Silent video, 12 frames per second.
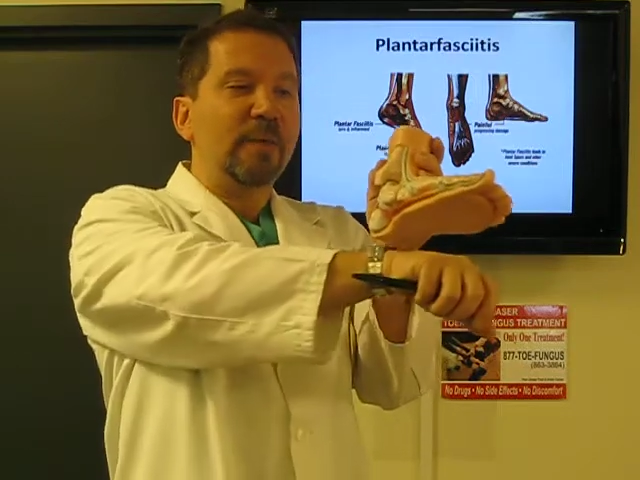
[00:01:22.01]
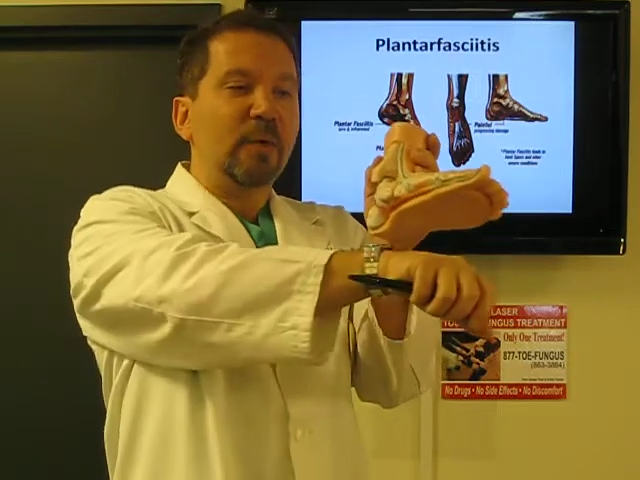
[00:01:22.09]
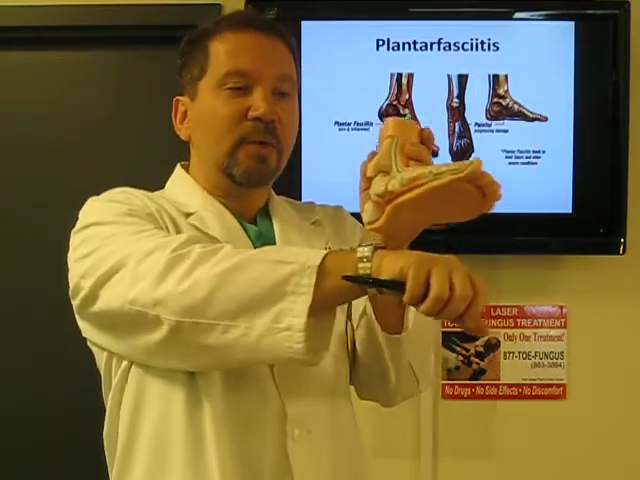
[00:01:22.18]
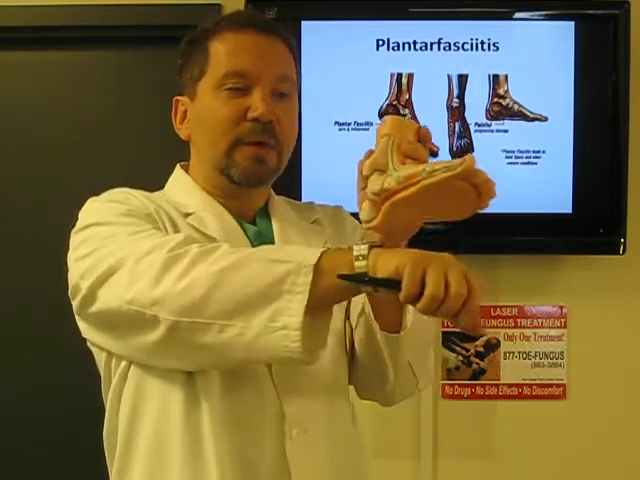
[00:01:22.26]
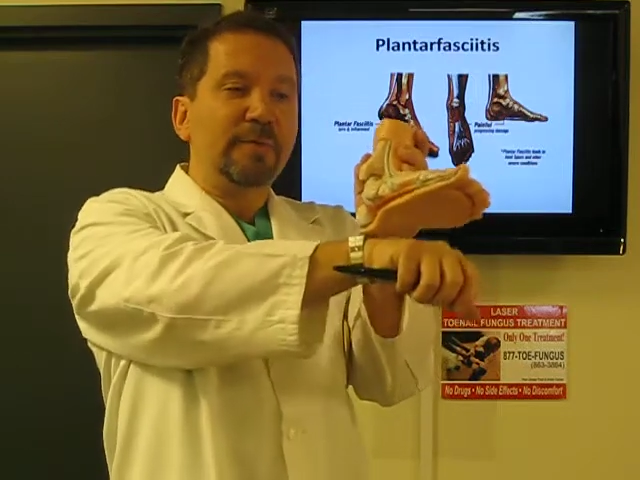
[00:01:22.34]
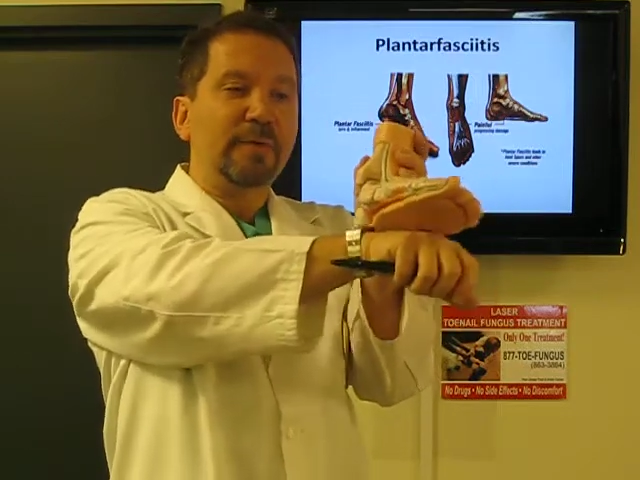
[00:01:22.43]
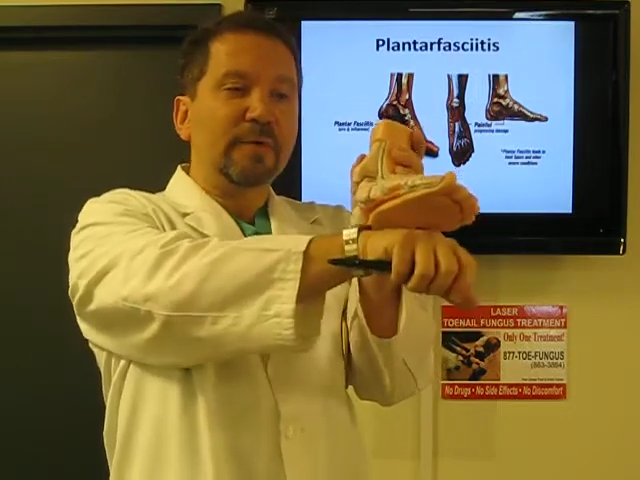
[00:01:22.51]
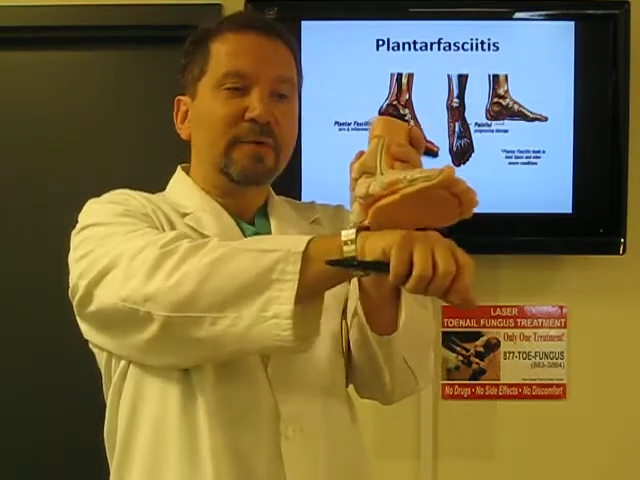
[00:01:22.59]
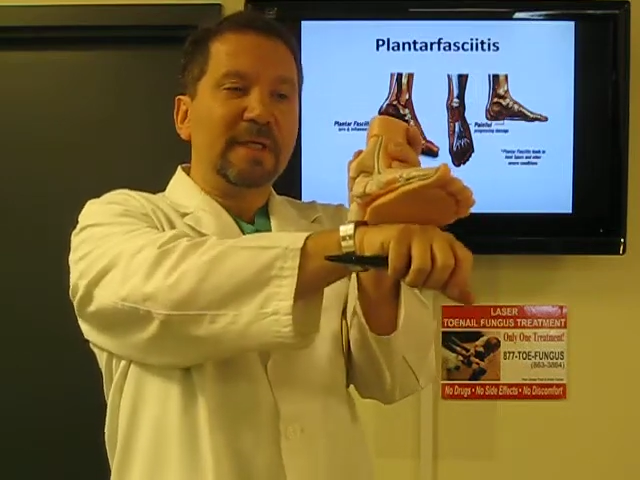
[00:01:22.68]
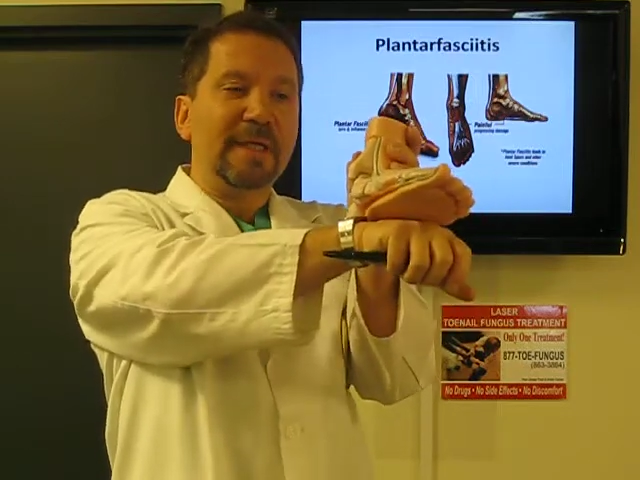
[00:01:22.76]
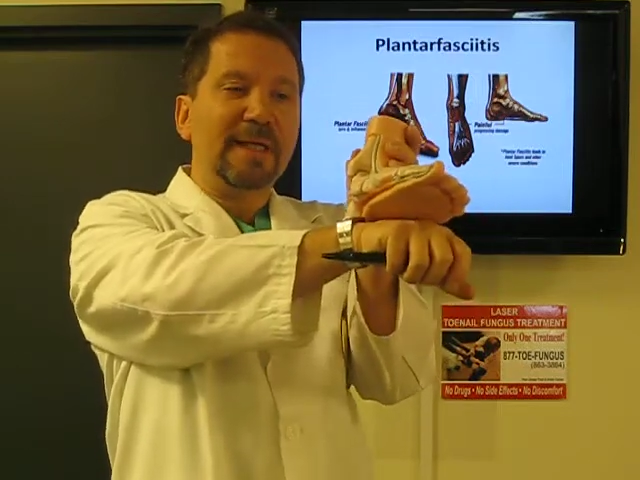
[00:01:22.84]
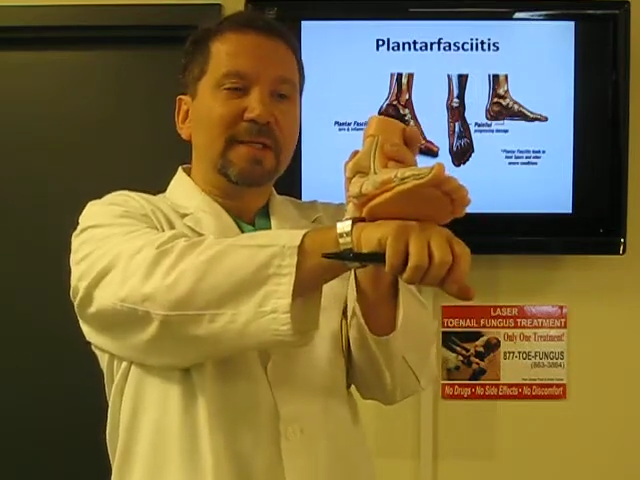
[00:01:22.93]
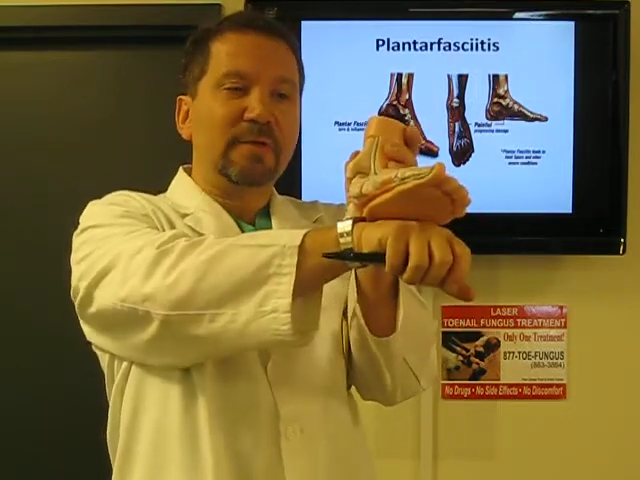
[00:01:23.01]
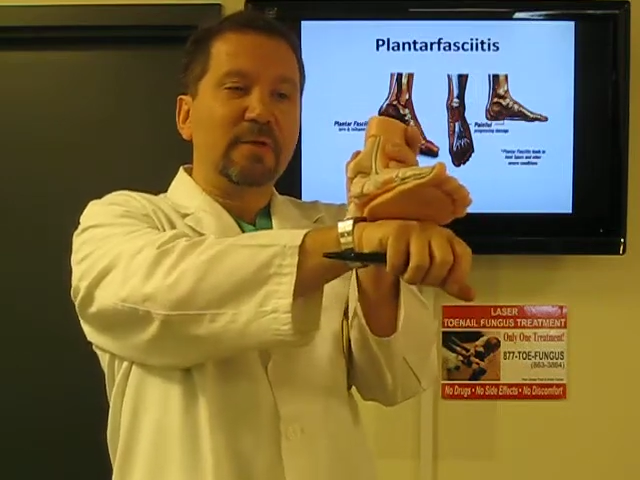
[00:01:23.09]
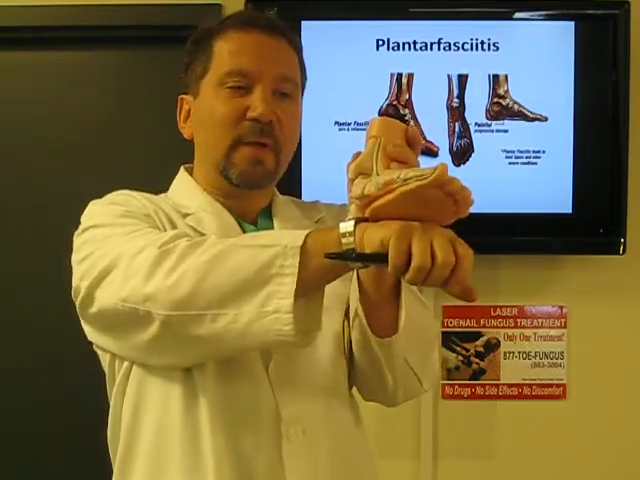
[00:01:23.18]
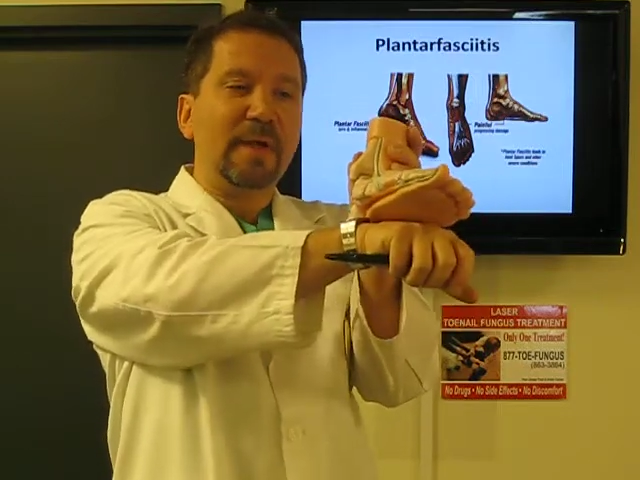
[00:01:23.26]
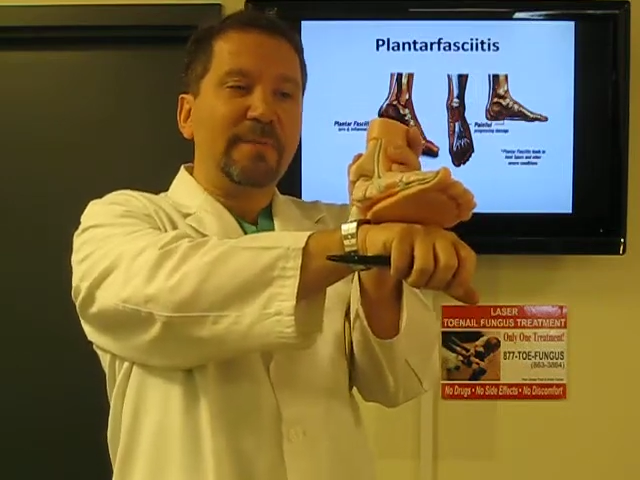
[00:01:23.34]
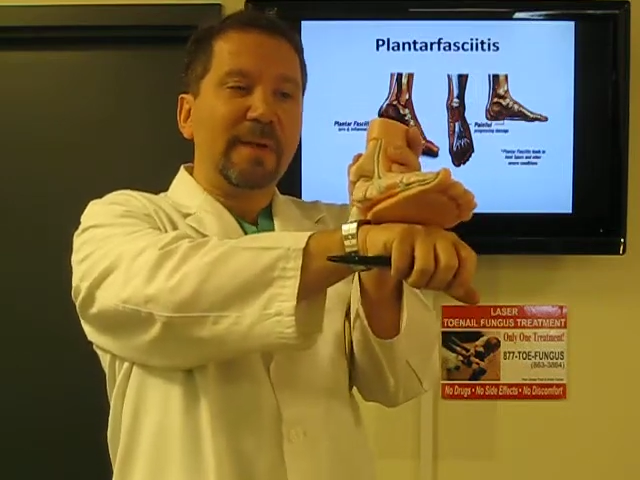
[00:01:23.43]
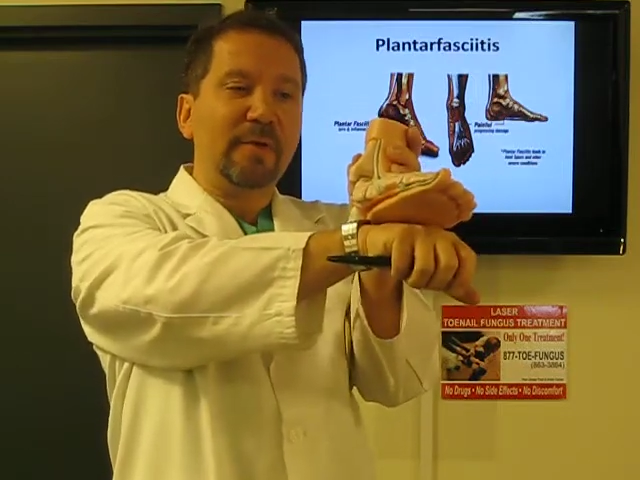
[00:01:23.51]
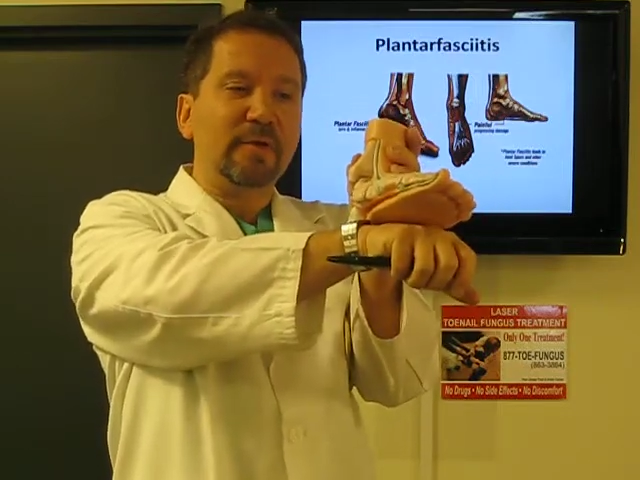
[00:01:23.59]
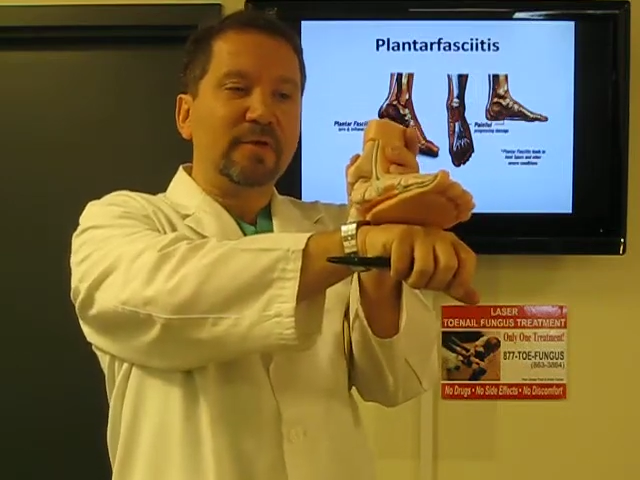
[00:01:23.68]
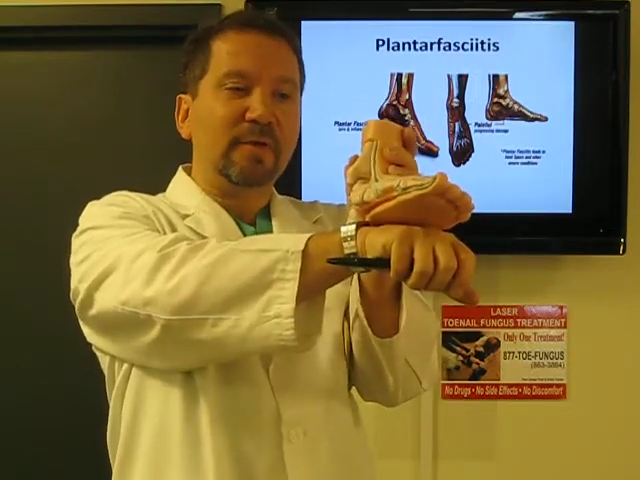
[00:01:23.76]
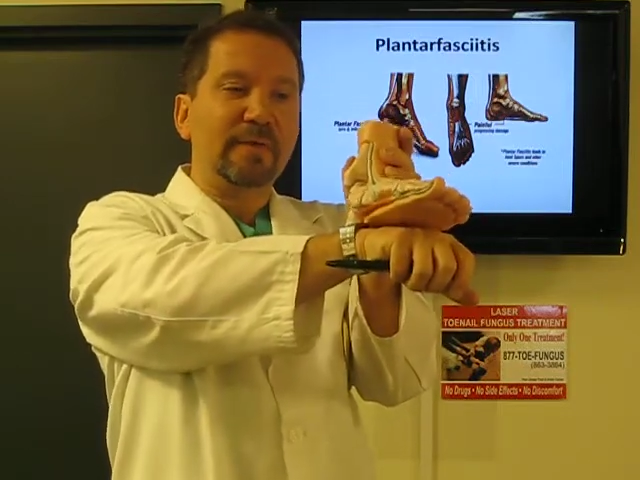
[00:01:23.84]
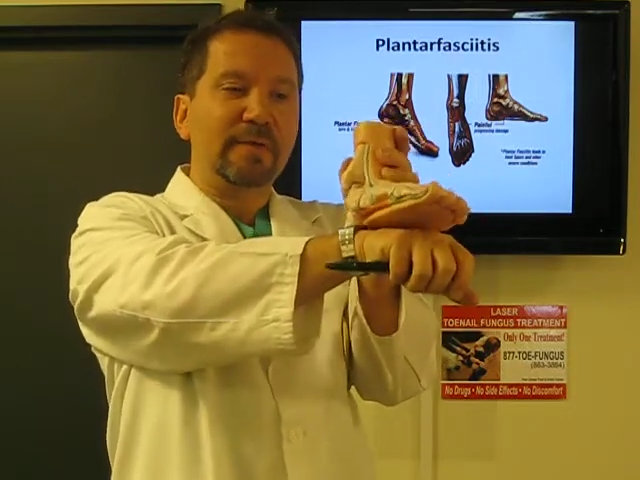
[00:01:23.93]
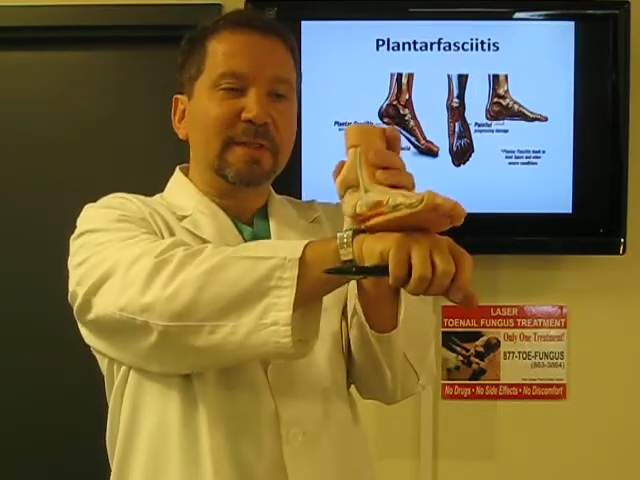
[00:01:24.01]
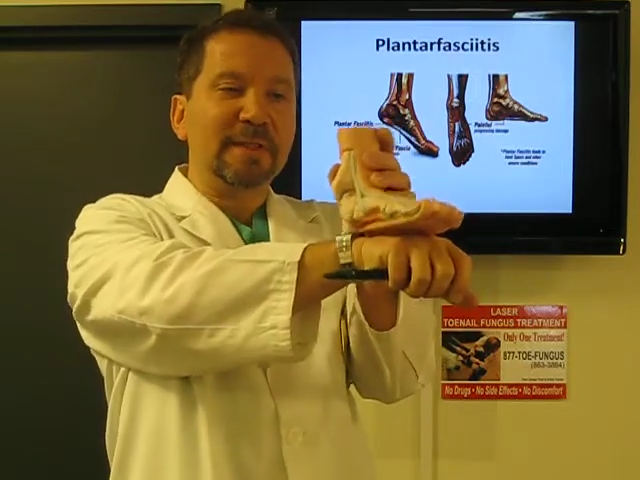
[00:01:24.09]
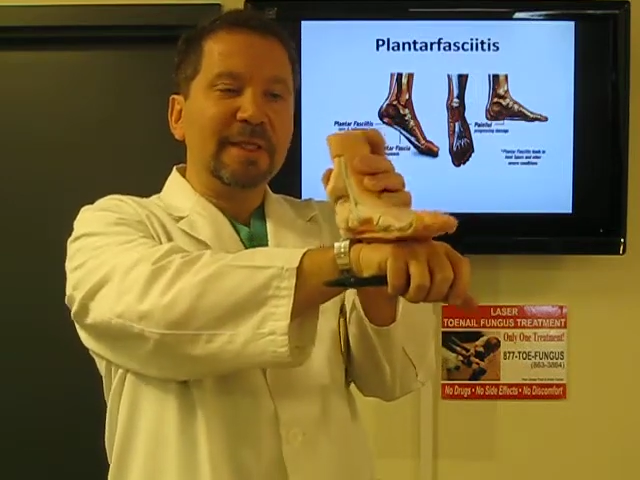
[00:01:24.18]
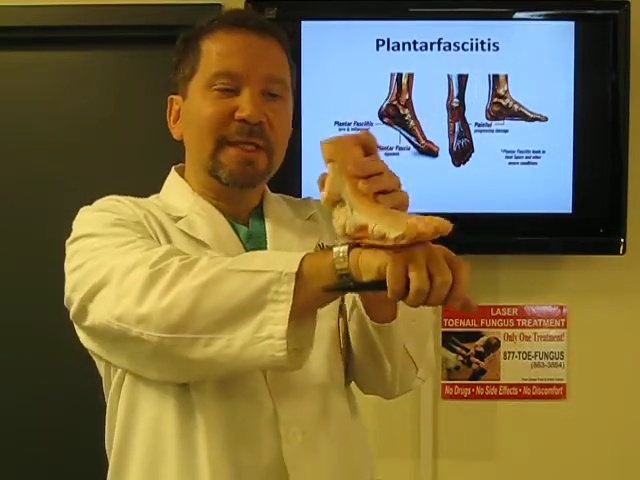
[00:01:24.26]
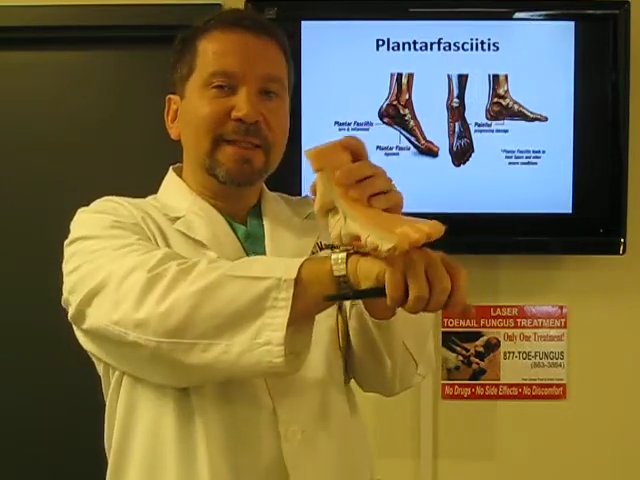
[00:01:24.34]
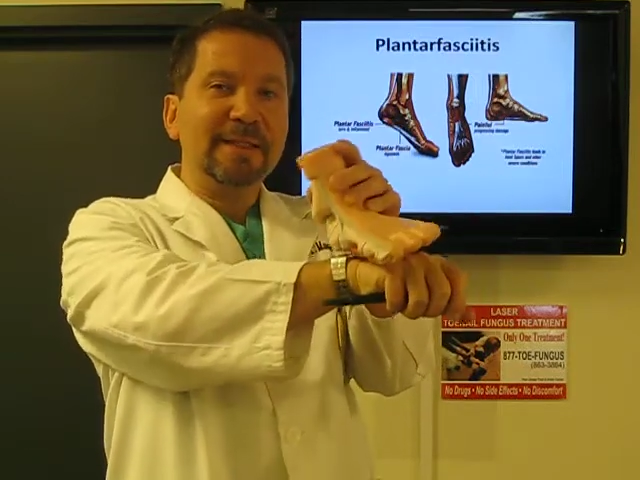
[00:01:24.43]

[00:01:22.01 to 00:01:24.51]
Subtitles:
when the person hits the weight-bearing surface,